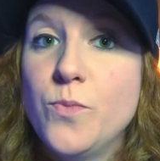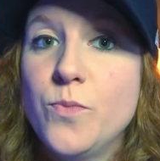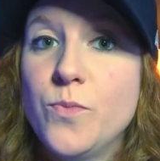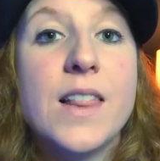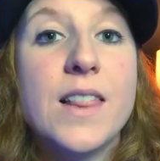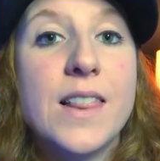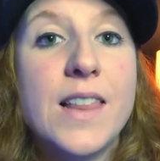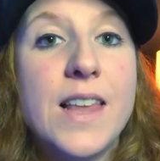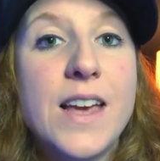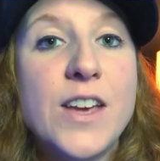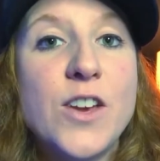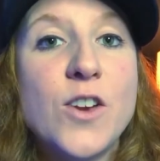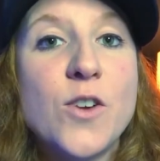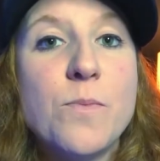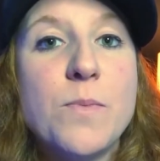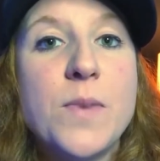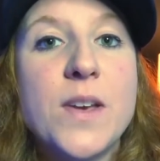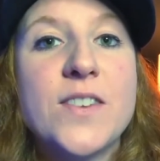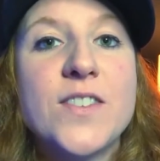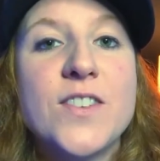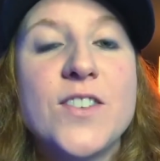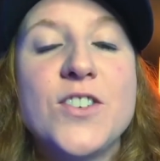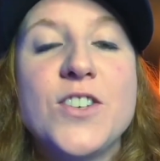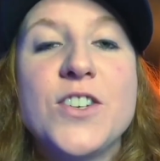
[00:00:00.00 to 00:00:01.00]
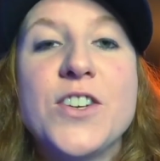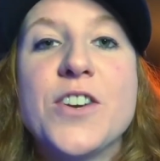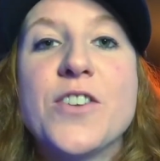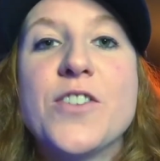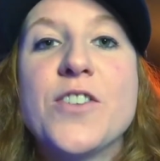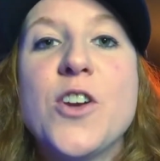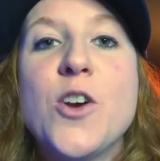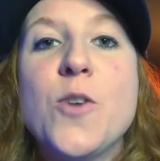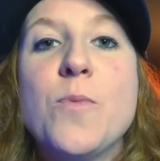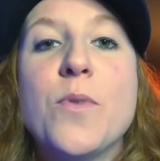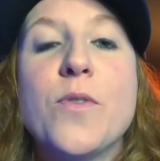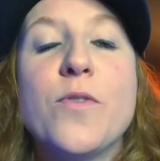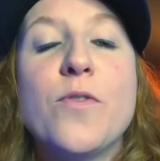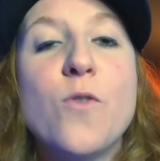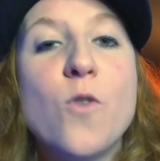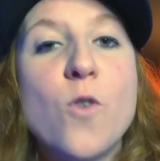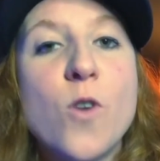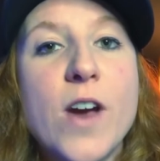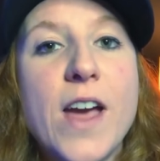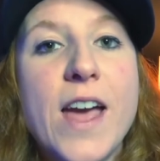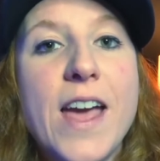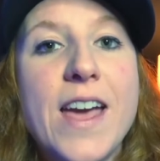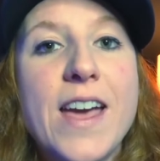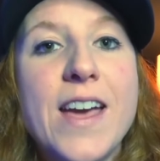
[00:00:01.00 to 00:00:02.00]
Let your mix engineer know
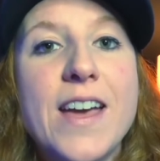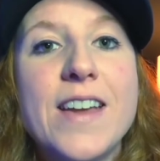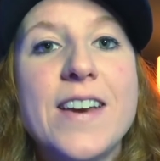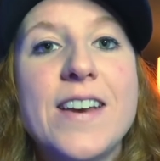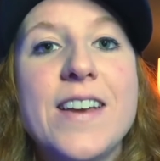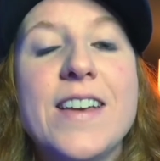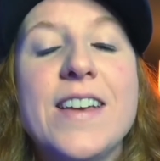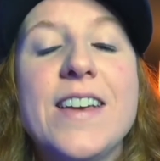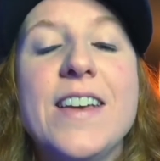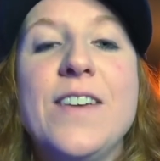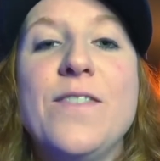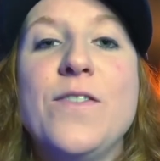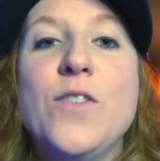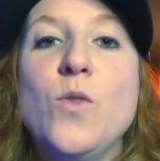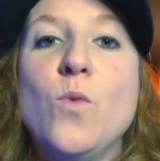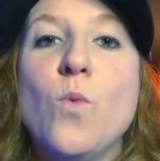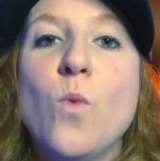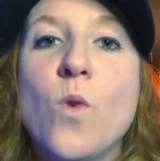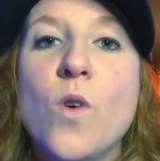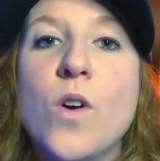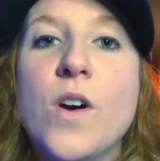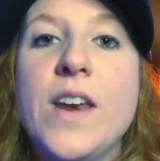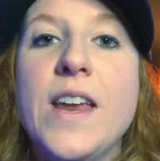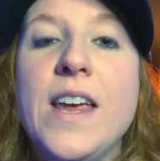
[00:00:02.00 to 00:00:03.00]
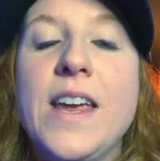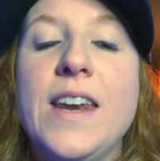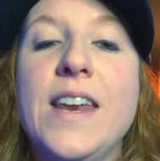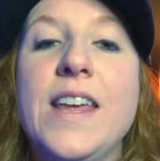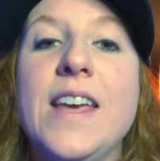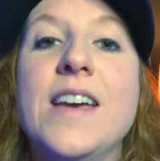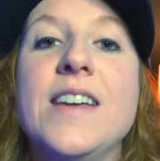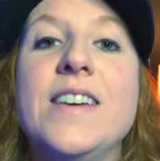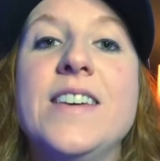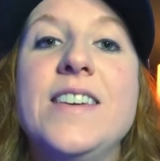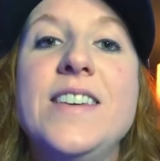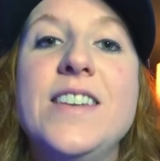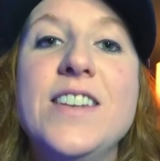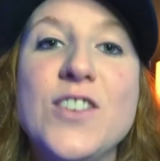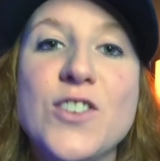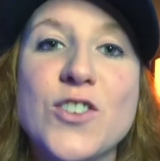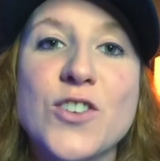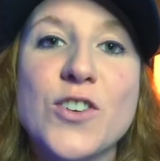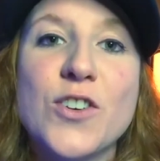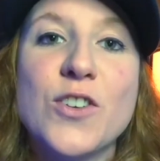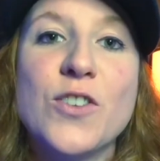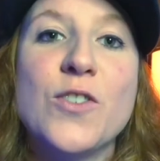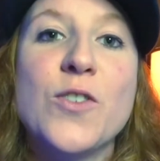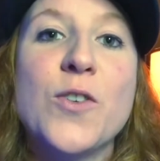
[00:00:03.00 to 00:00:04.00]
beforehand if you want any
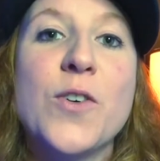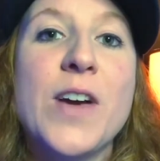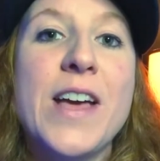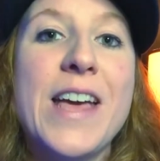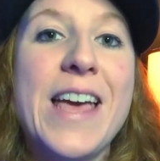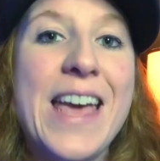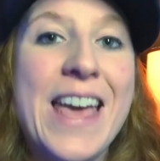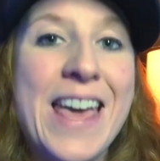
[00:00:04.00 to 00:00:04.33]
additional